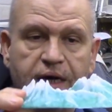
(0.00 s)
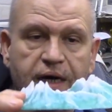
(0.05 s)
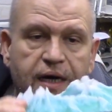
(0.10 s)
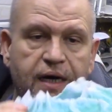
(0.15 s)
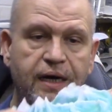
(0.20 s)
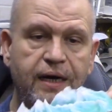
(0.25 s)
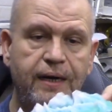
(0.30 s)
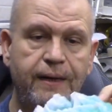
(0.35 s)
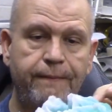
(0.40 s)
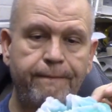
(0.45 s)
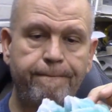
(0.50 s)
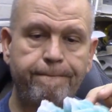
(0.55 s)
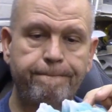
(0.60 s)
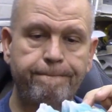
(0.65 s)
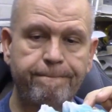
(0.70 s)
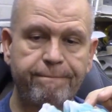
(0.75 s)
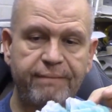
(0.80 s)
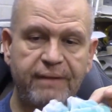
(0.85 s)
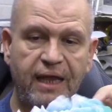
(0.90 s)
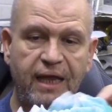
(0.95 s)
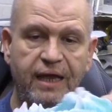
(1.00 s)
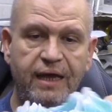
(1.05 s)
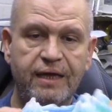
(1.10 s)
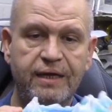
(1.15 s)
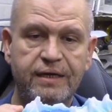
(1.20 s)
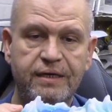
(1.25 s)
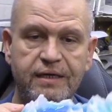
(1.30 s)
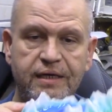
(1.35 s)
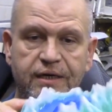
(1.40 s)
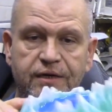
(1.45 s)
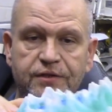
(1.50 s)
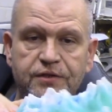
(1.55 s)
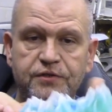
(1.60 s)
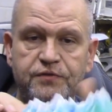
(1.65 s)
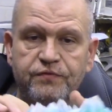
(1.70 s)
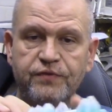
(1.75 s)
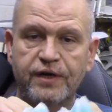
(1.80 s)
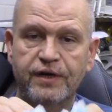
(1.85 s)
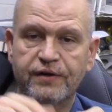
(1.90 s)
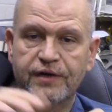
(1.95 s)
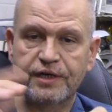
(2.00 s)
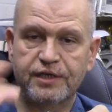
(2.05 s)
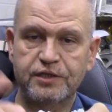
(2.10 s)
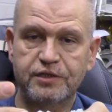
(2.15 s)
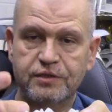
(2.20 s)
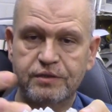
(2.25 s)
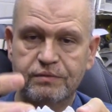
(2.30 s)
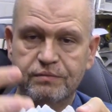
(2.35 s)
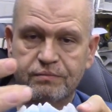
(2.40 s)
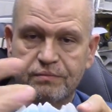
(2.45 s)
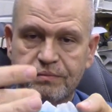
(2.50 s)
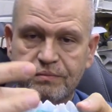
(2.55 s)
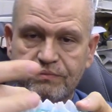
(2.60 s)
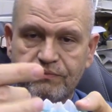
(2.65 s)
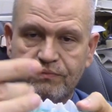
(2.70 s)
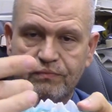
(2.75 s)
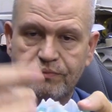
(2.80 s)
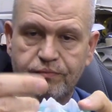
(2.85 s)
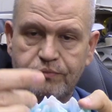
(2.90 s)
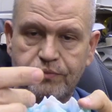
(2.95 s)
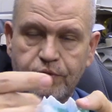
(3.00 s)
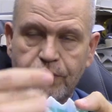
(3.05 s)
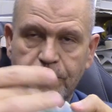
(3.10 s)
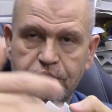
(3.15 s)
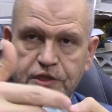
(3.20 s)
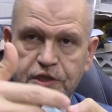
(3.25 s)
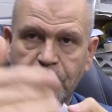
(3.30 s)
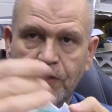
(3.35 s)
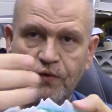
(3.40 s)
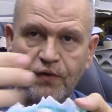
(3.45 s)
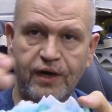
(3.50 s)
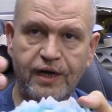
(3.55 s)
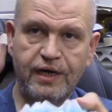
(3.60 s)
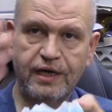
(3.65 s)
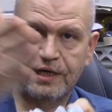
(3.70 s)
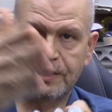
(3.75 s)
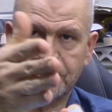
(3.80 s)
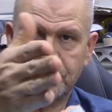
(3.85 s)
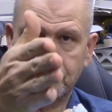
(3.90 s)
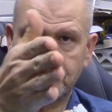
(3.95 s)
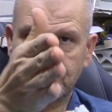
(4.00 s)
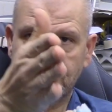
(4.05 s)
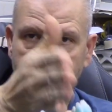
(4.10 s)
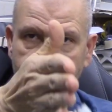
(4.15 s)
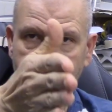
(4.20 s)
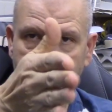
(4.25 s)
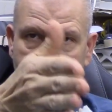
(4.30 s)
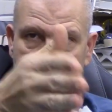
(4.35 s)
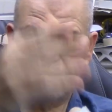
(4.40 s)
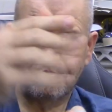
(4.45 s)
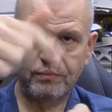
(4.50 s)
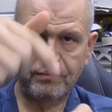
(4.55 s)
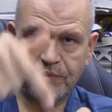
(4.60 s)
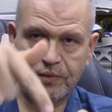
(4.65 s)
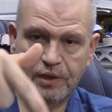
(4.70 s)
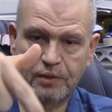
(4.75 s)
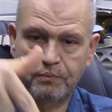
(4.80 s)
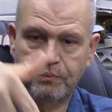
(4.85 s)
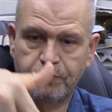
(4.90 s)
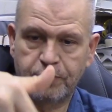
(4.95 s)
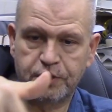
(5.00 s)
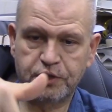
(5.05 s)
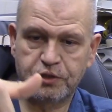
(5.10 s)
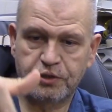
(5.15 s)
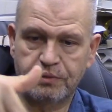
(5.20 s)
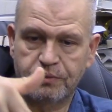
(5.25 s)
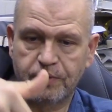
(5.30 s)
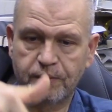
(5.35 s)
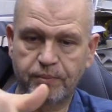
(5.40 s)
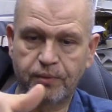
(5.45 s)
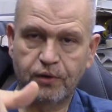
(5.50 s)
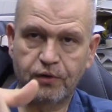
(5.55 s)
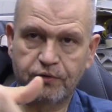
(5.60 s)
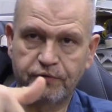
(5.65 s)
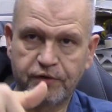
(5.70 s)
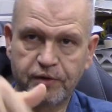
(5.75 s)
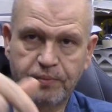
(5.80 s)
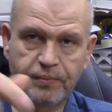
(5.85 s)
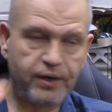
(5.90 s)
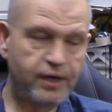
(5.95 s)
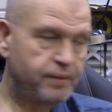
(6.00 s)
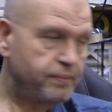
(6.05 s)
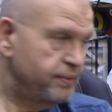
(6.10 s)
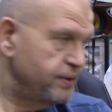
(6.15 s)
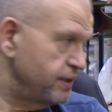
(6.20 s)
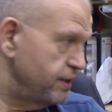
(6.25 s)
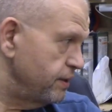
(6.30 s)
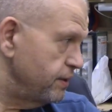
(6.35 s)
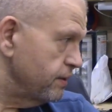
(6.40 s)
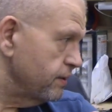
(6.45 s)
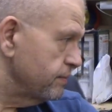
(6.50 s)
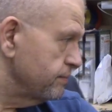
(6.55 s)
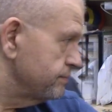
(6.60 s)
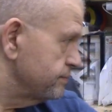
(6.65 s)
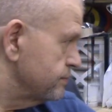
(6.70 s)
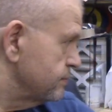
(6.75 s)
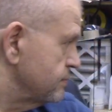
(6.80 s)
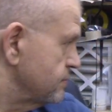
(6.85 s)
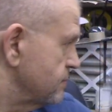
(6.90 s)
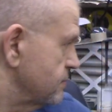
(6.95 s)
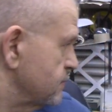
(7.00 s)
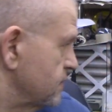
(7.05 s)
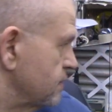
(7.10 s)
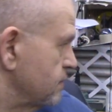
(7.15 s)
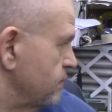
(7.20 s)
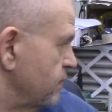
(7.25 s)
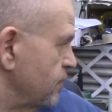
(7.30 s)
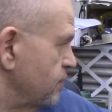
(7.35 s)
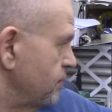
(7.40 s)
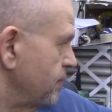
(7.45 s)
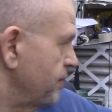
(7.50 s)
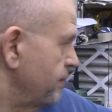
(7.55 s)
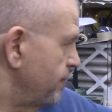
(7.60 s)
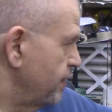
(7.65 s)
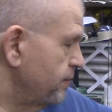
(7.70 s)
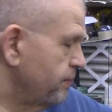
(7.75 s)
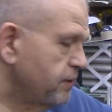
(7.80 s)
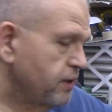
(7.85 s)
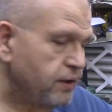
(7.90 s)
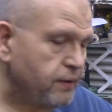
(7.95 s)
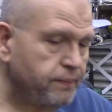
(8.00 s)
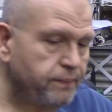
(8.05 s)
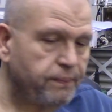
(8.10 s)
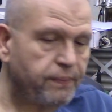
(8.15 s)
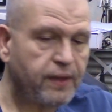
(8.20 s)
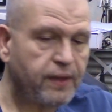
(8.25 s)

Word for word: Um, and, you know, there's various nooks and crannies that you can, you put your the bowl of your pipe in here. Where did my pipe go?